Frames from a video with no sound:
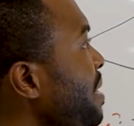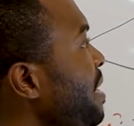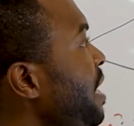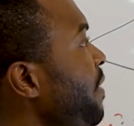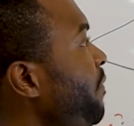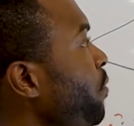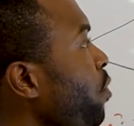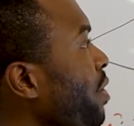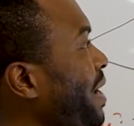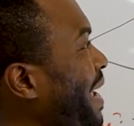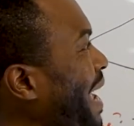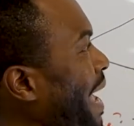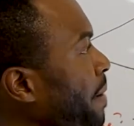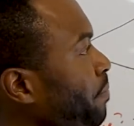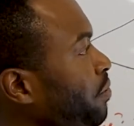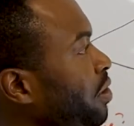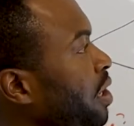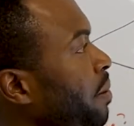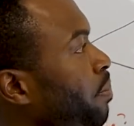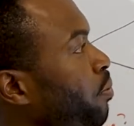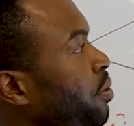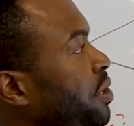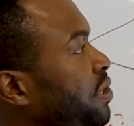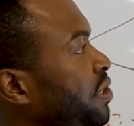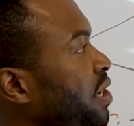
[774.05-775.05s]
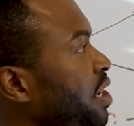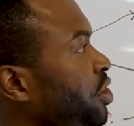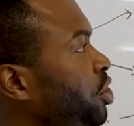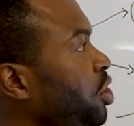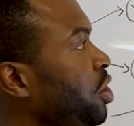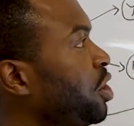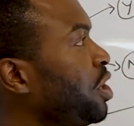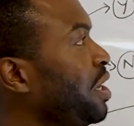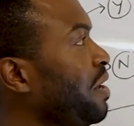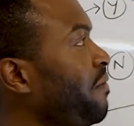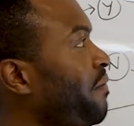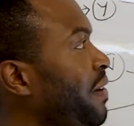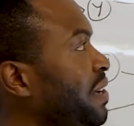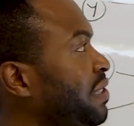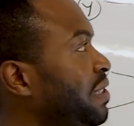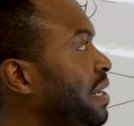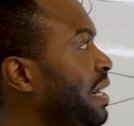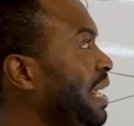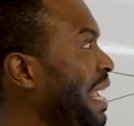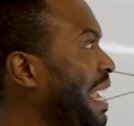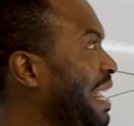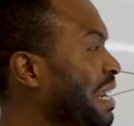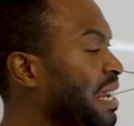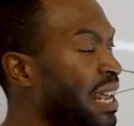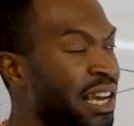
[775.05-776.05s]
If you have capital appreciation, you can invest
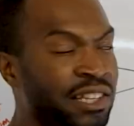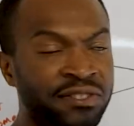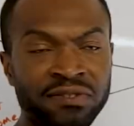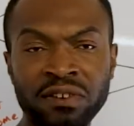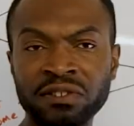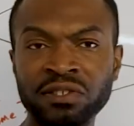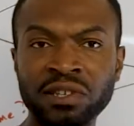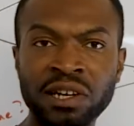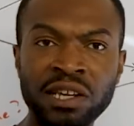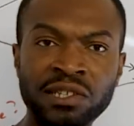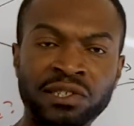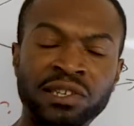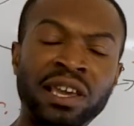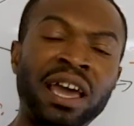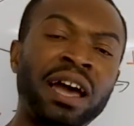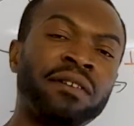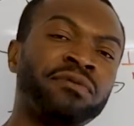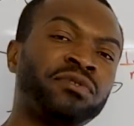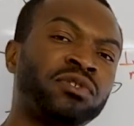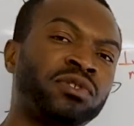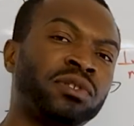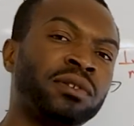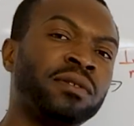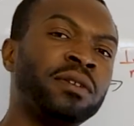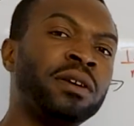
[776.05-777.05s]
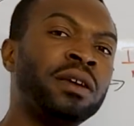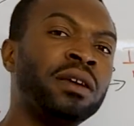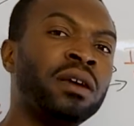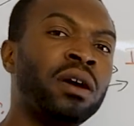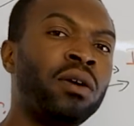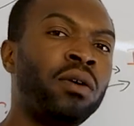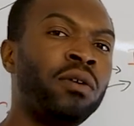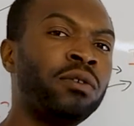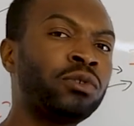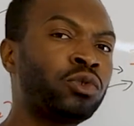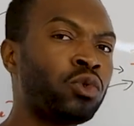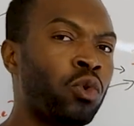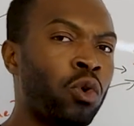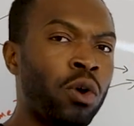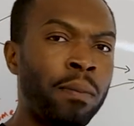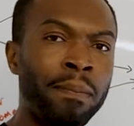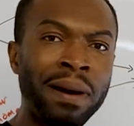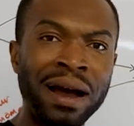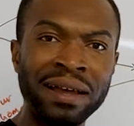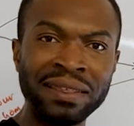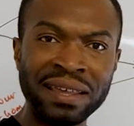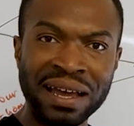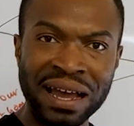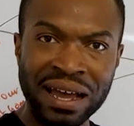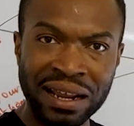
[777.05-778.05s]
in index funds and ETFs. We'll talk
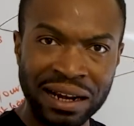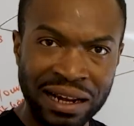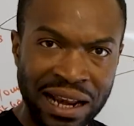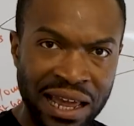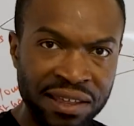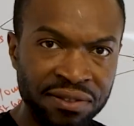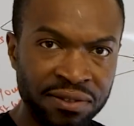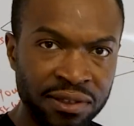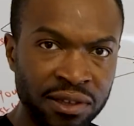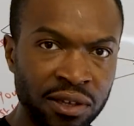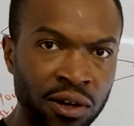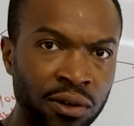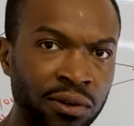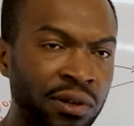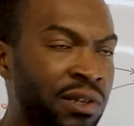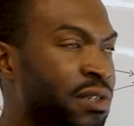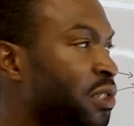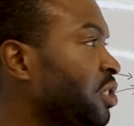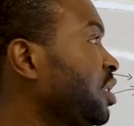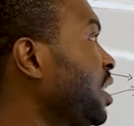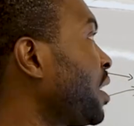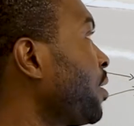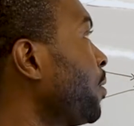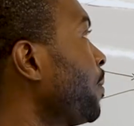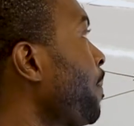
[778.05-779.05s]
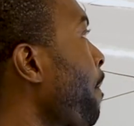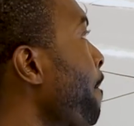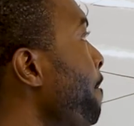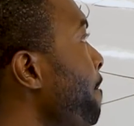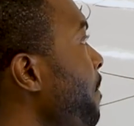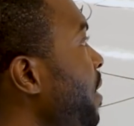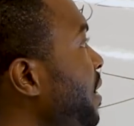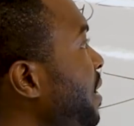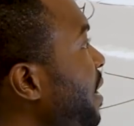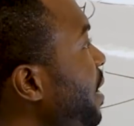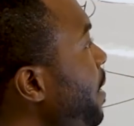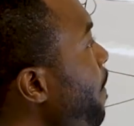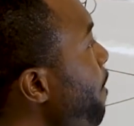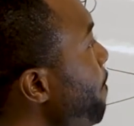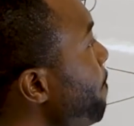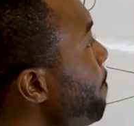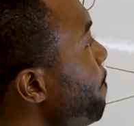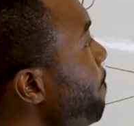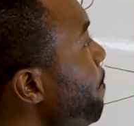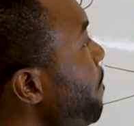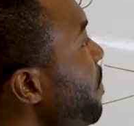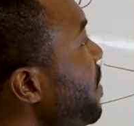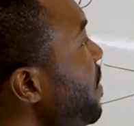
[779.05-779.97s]
about that at length on this channel, okay?